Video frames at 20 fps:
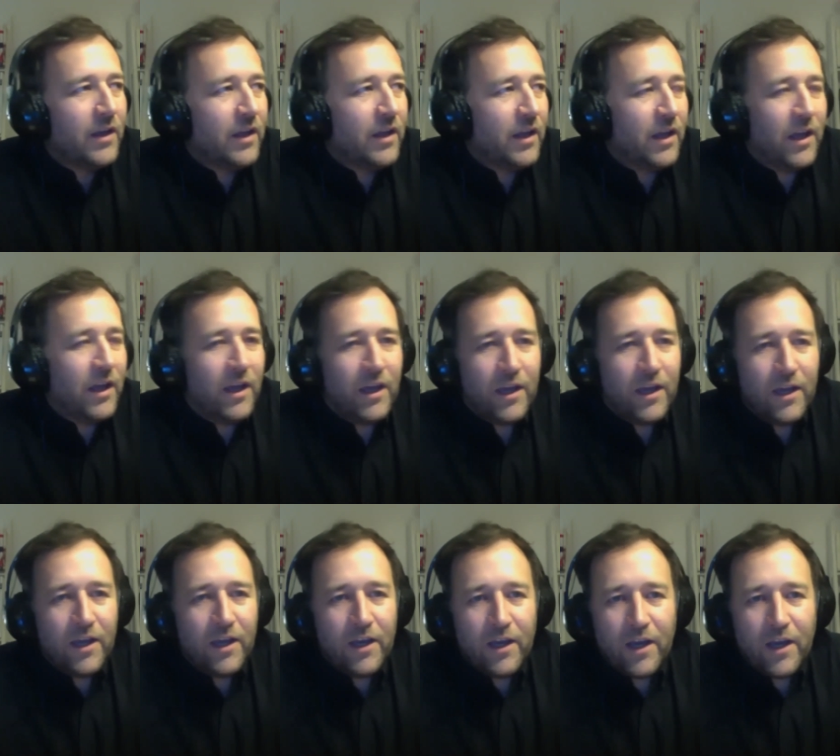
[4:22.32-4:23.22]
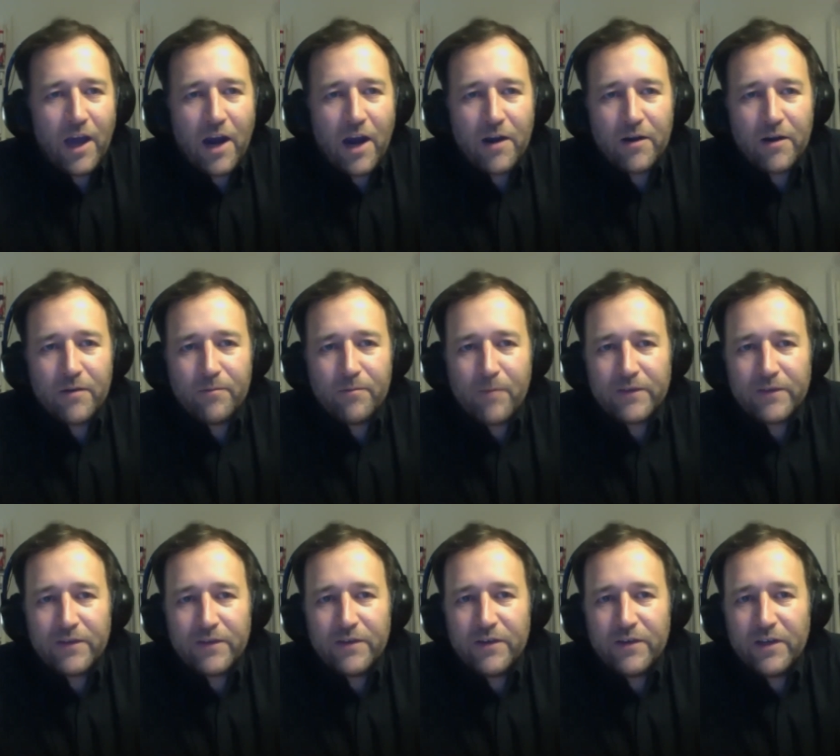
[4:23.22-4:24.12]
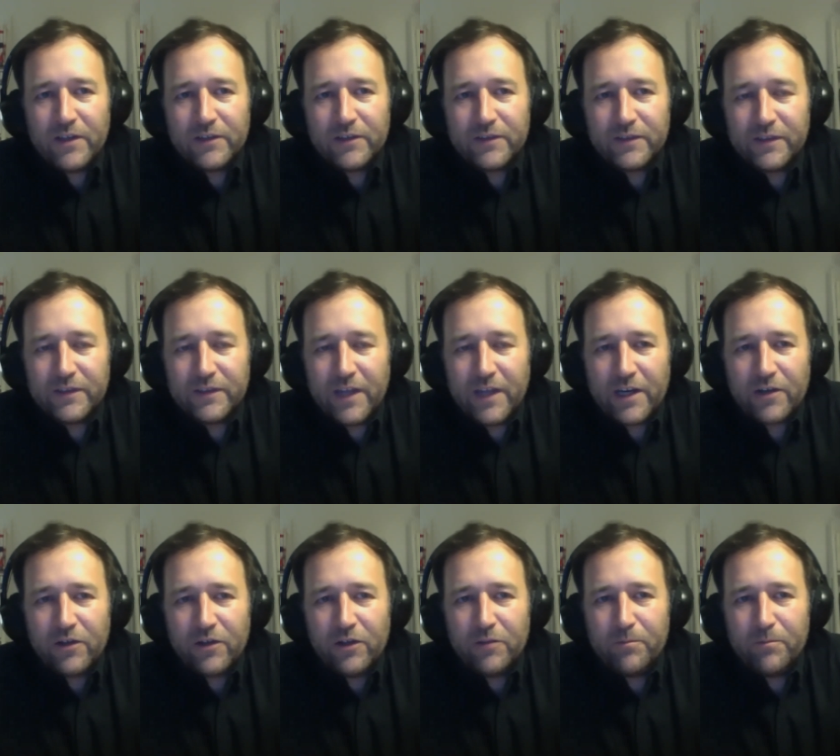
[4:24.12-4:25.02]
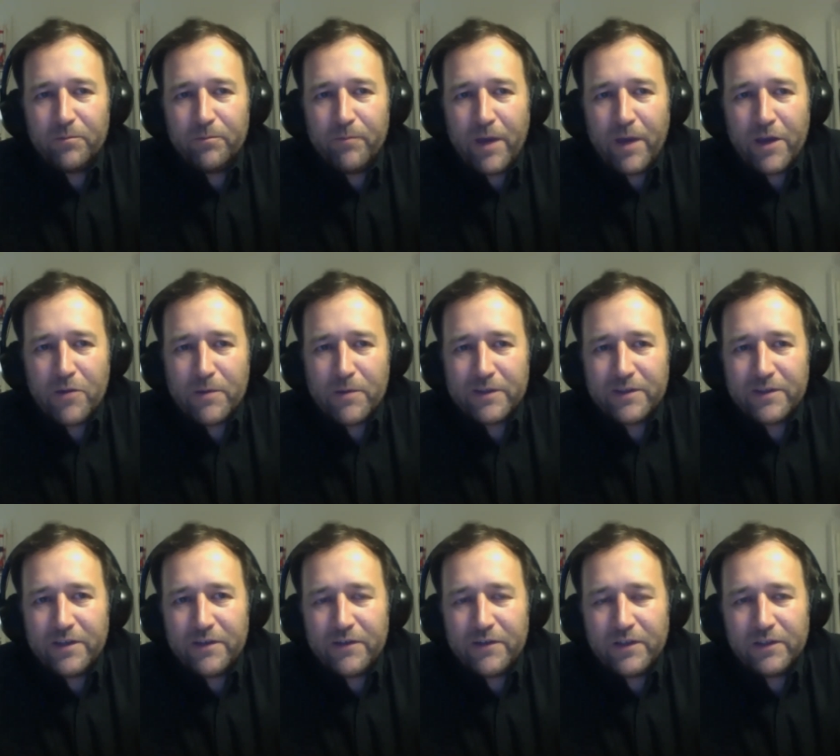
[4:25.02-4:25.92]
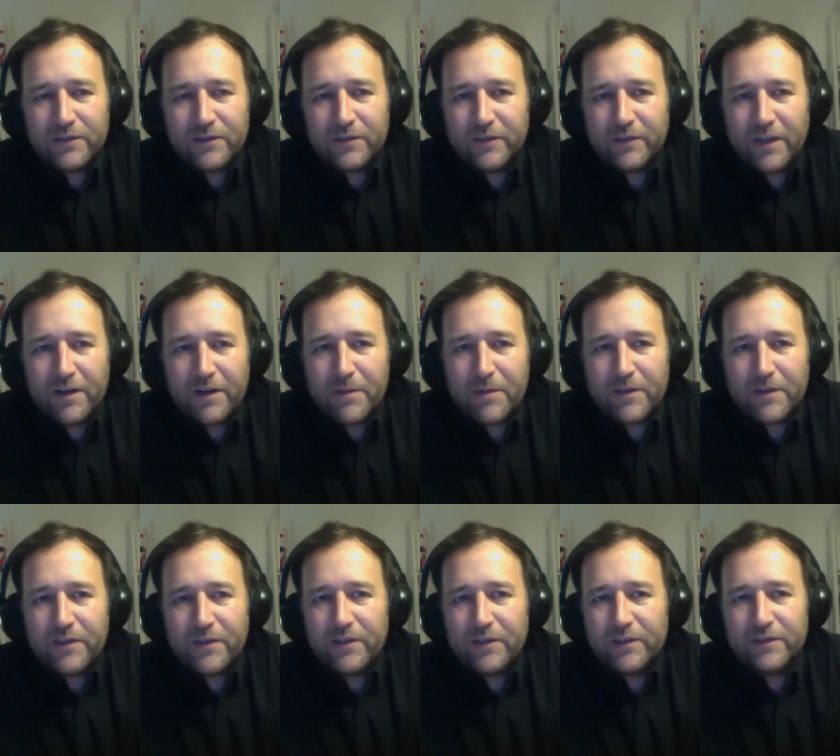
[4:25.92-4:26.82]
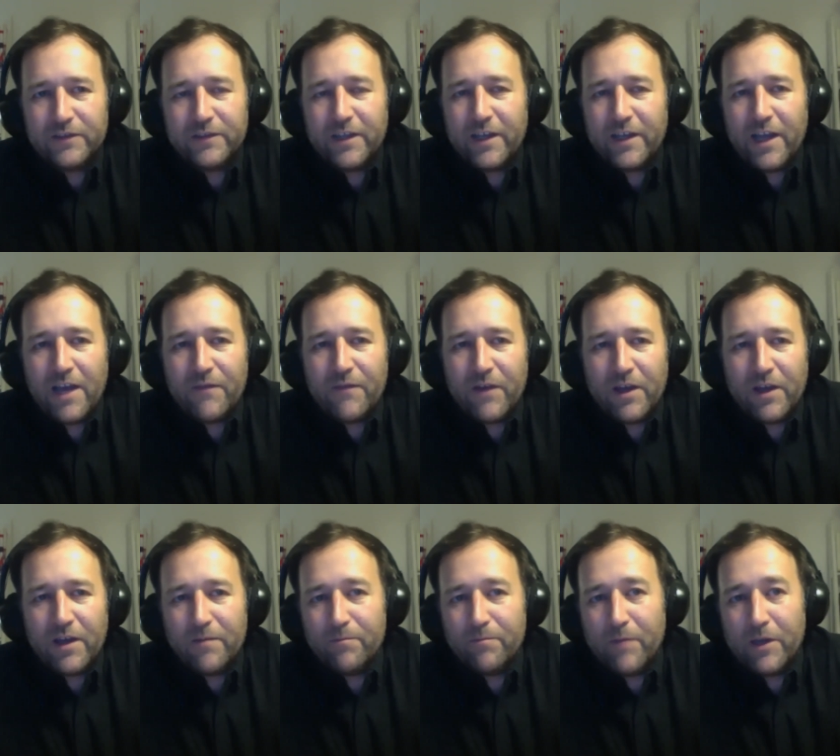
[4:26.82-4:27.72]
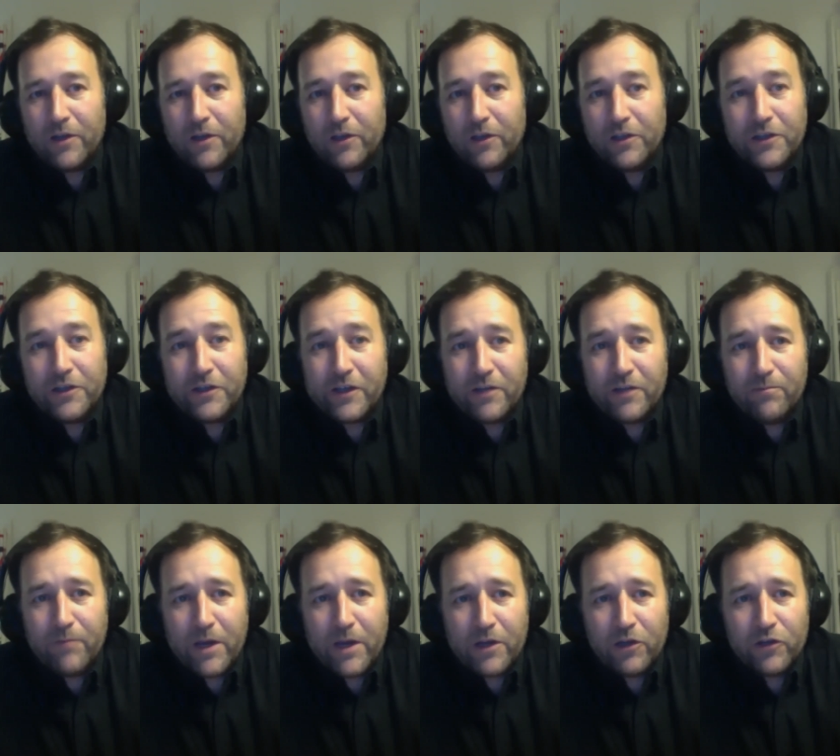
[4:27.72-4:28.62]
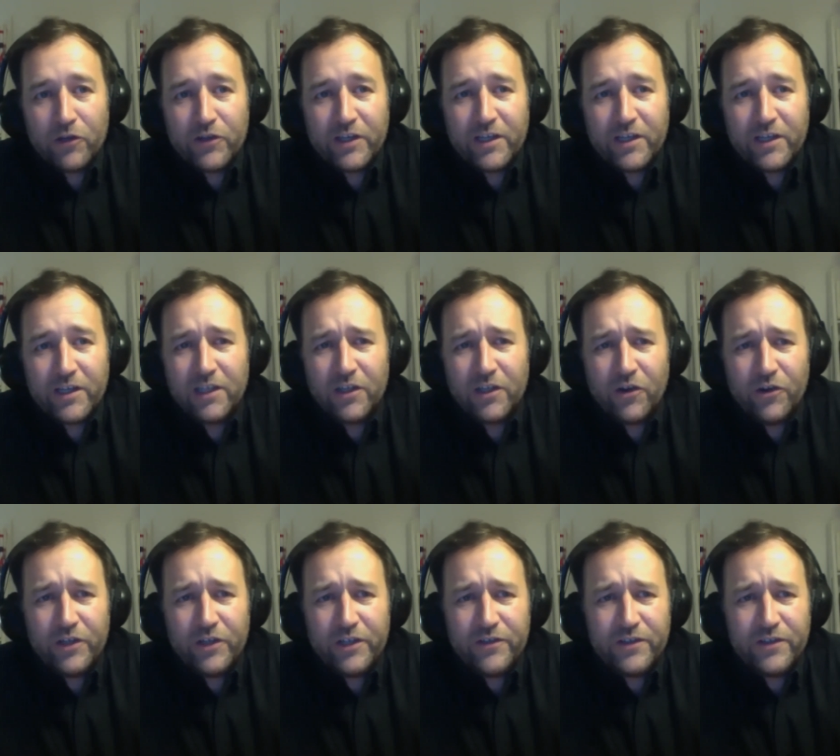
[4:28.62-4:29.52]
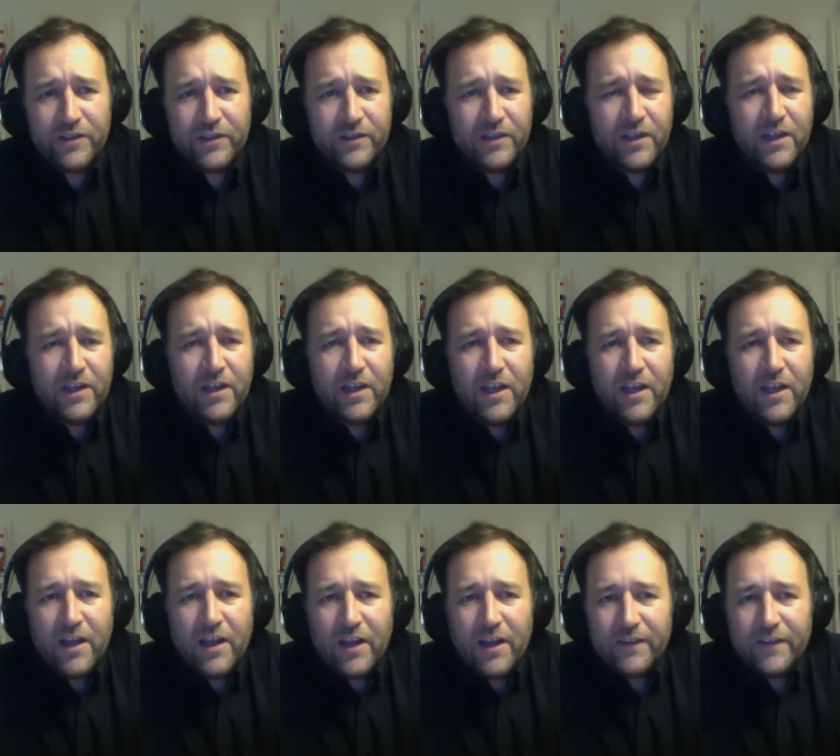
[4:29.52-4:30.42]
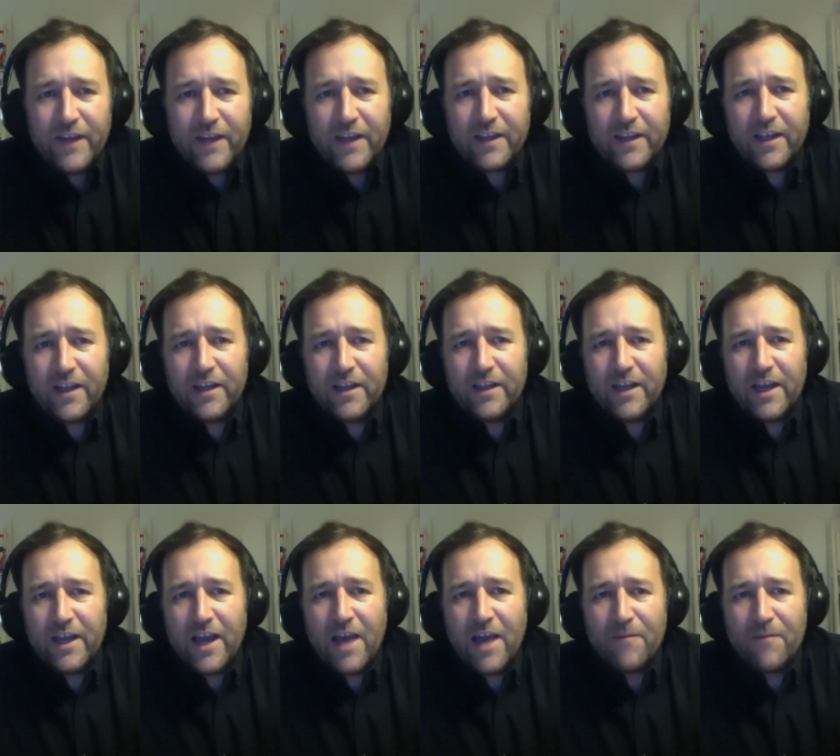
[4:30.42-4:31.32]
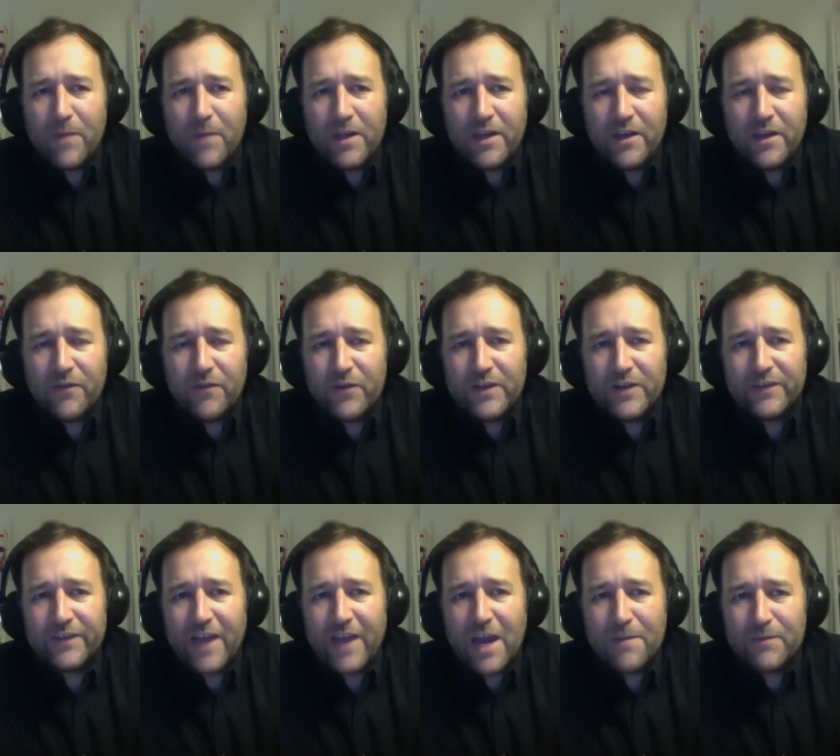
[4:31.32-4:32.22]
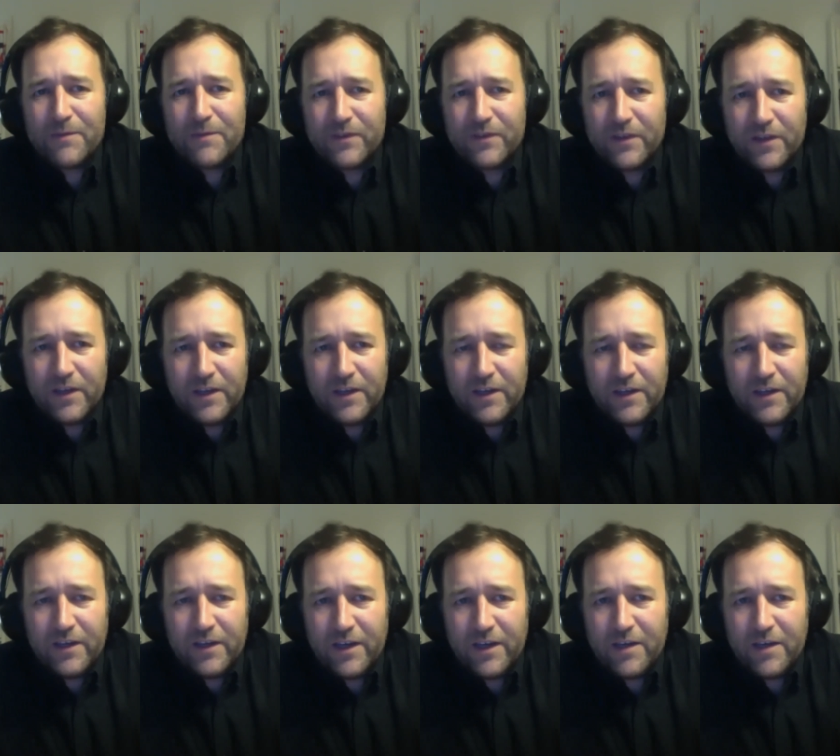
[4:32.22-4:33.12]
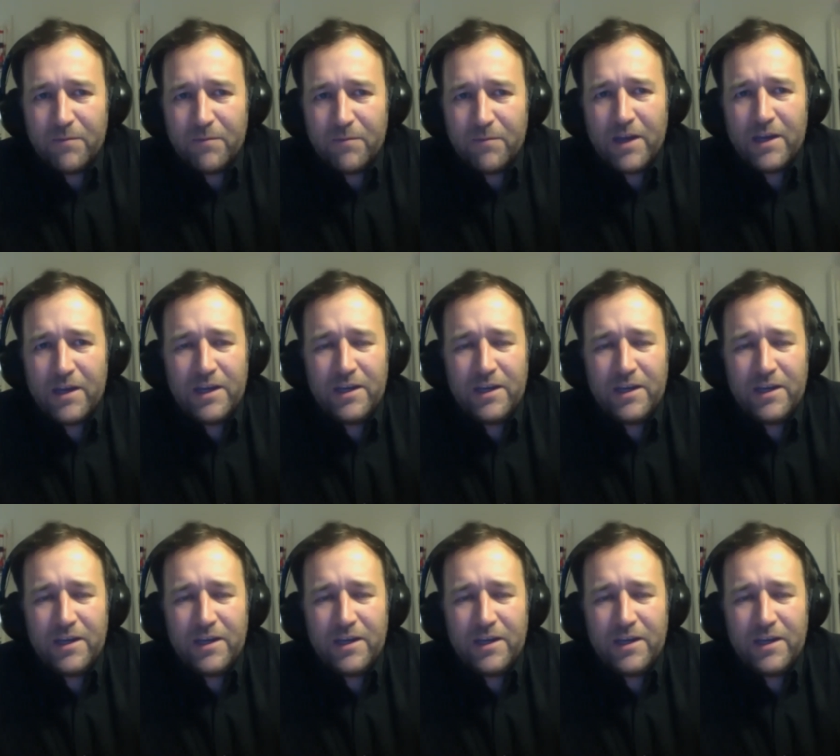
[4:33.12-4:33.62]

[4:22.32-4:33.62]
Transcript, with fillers: uh, are materials that are called biomaterials, that are materials that have a biologic, biological origin, that have many recipes uh, in many